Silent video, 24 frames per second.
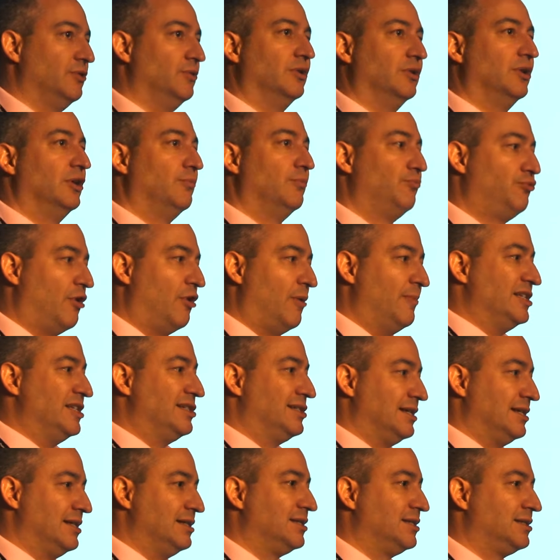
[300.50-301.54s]
to
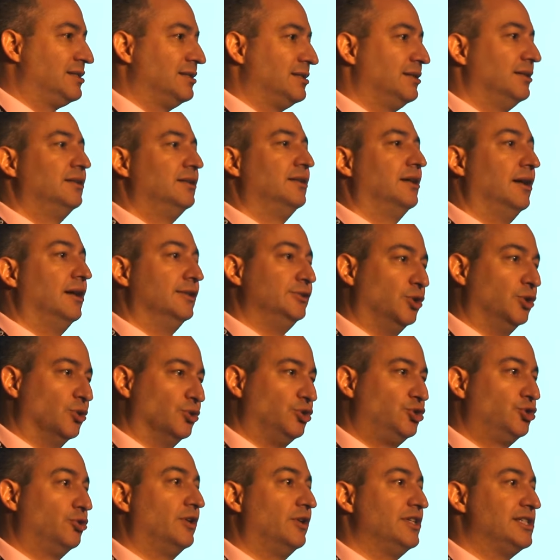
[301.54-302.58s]
promises and
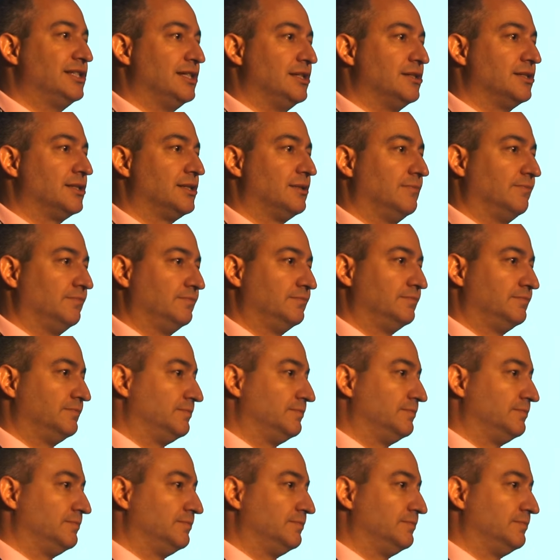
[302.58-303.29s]
good choices.